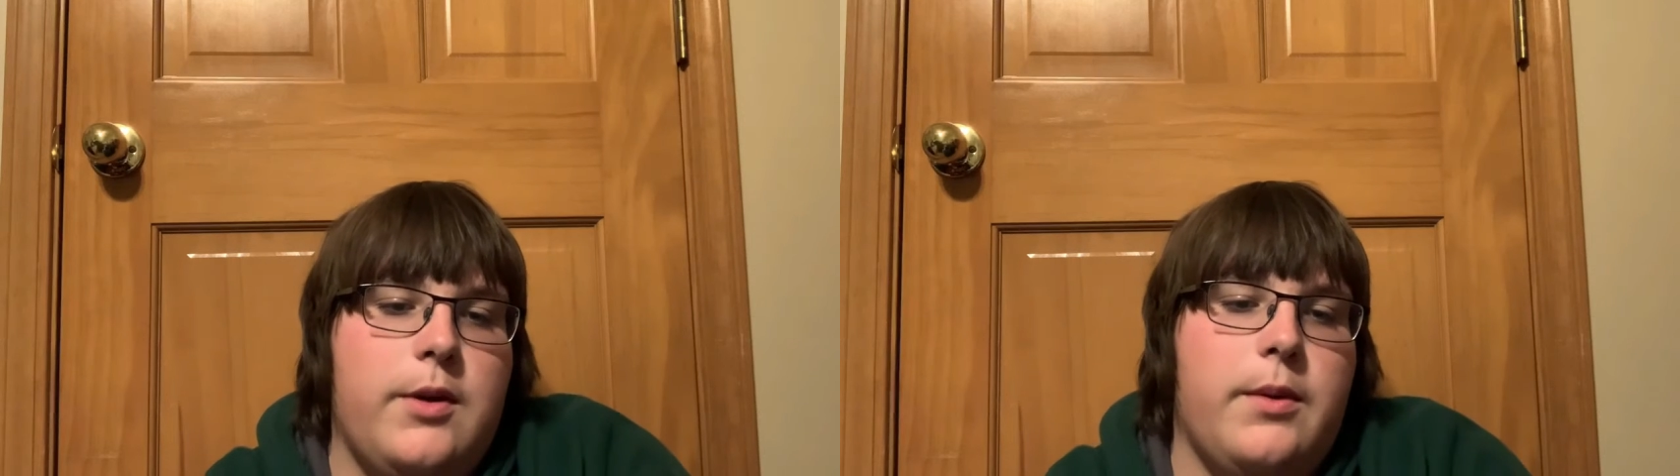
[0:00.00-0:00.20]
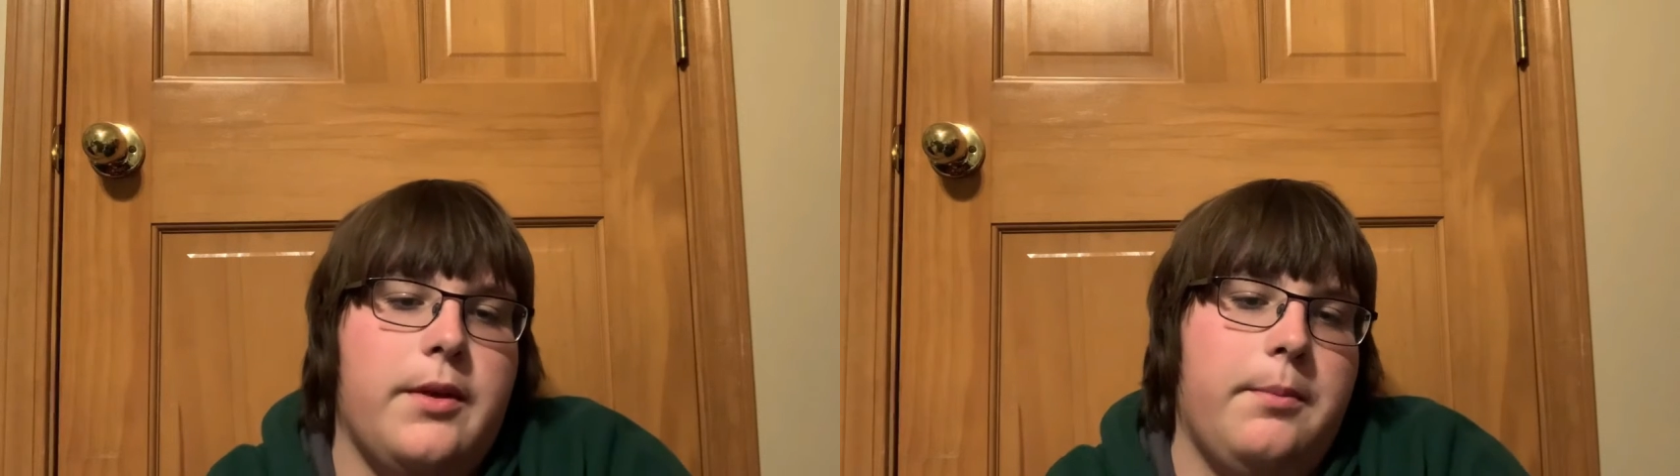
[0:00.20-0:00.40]

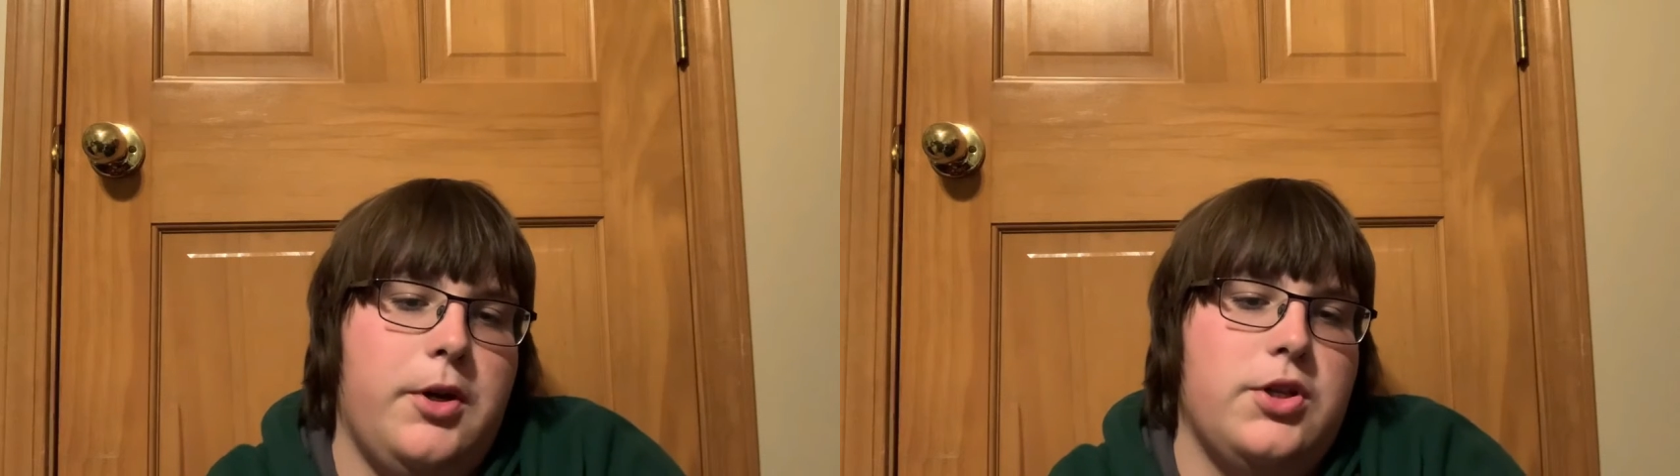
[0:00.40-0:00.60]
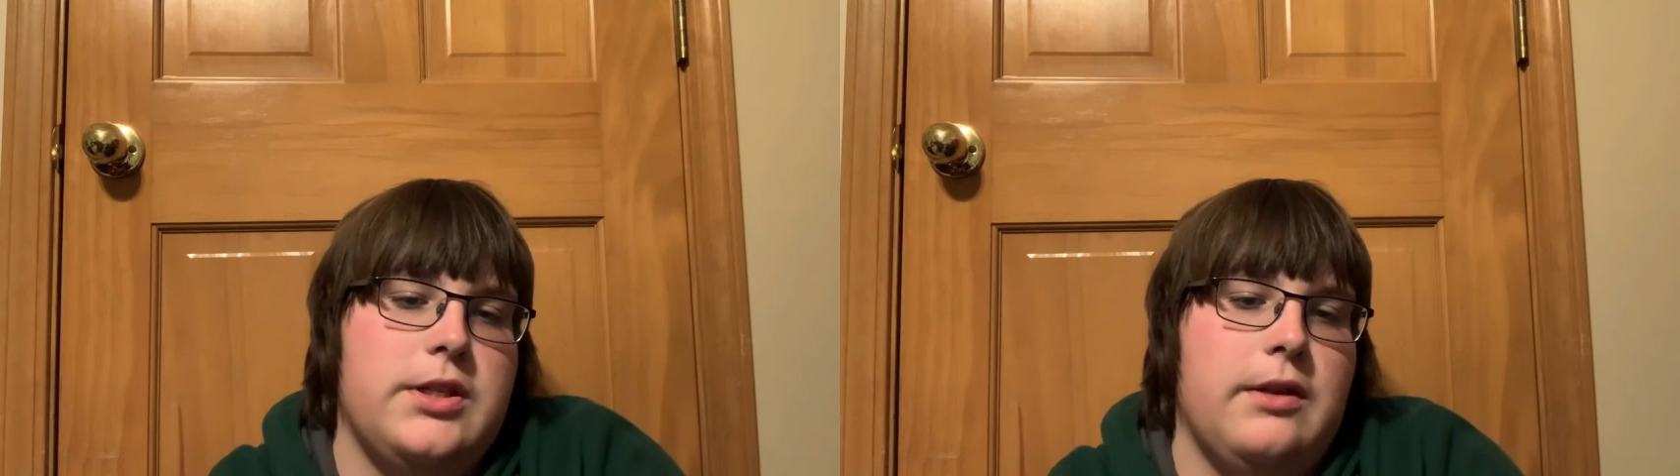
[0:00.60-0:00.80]
with the
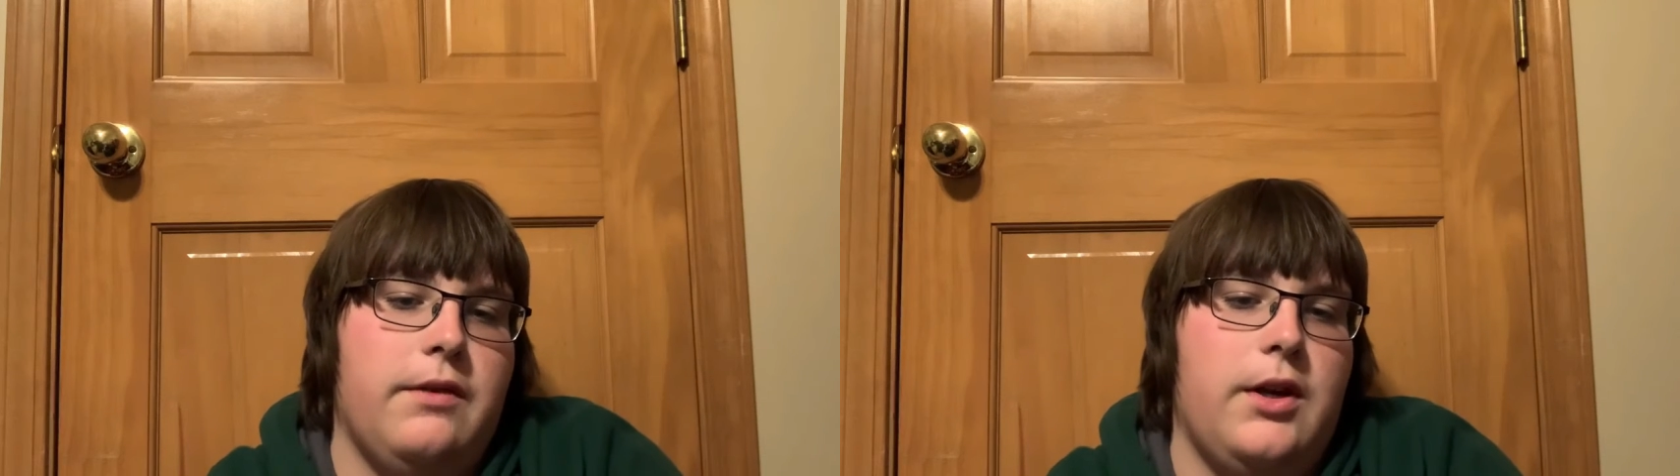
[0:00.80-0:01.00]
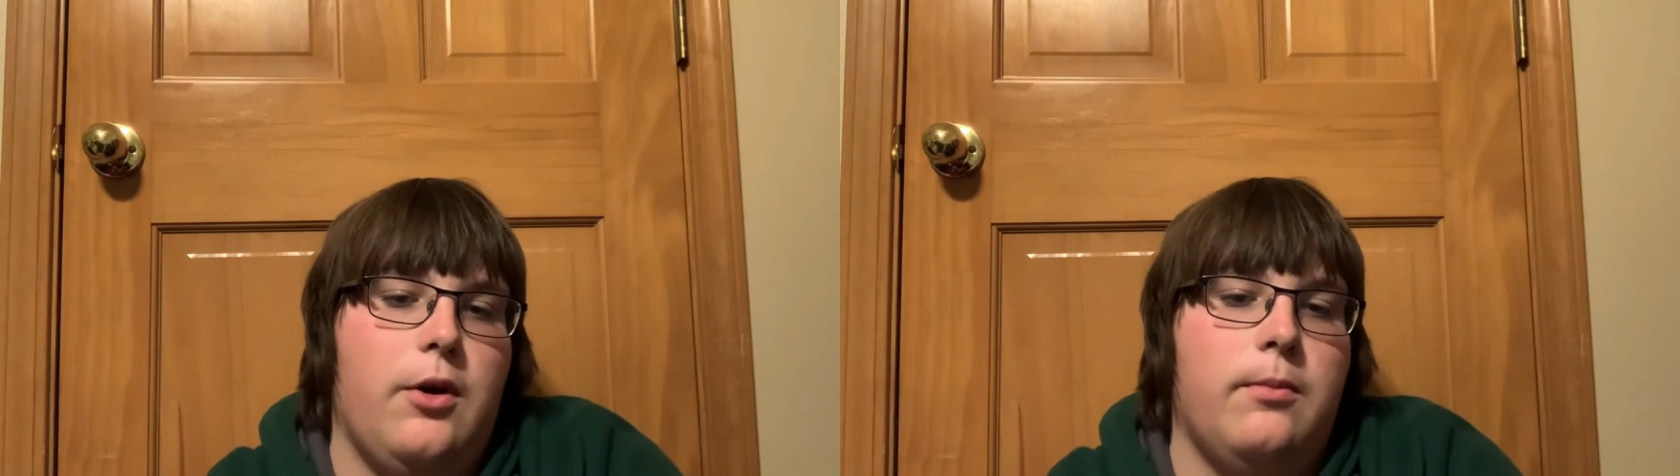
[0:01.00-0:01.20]
purchase of
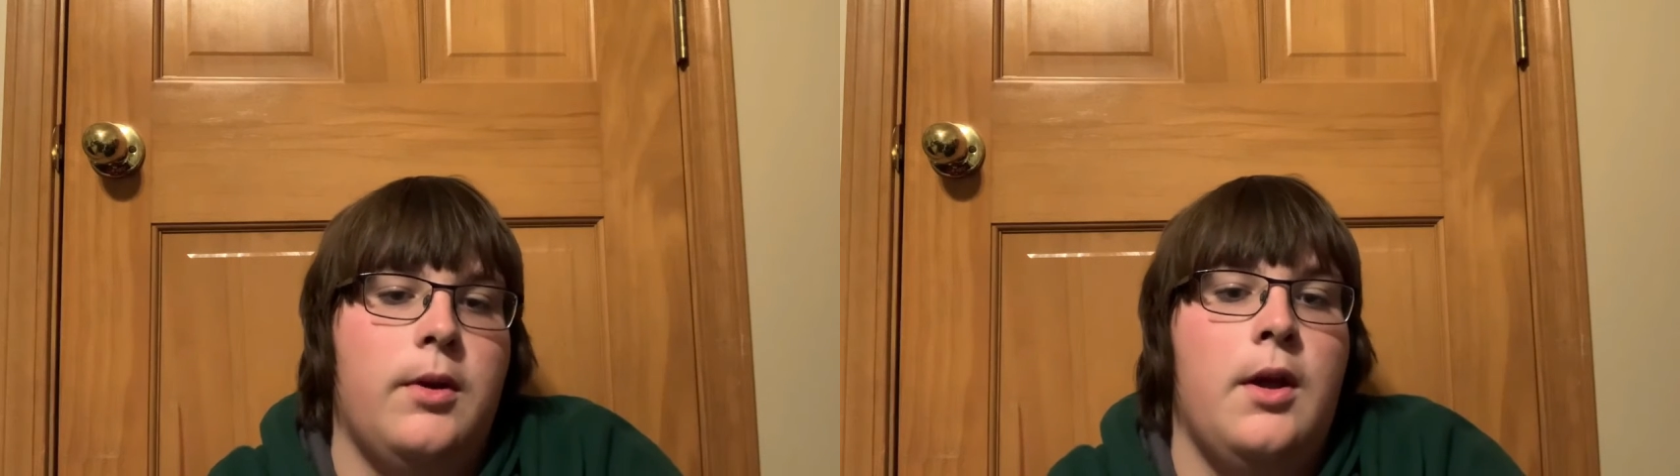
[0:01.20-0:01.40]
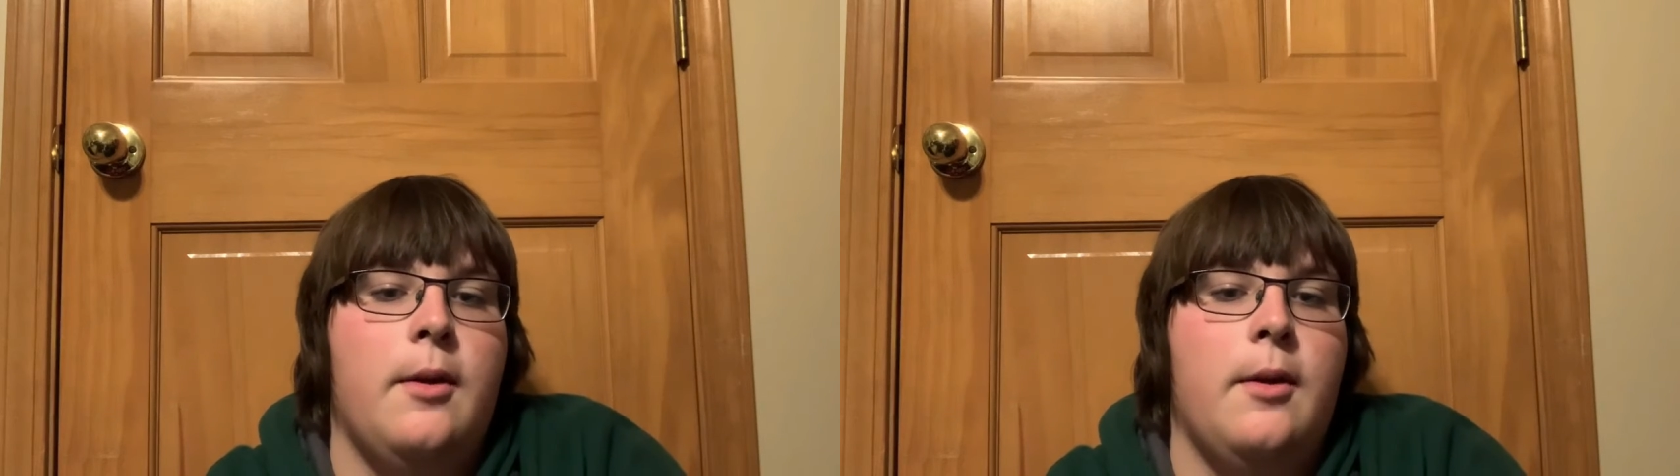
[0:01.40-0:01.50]
a gnome,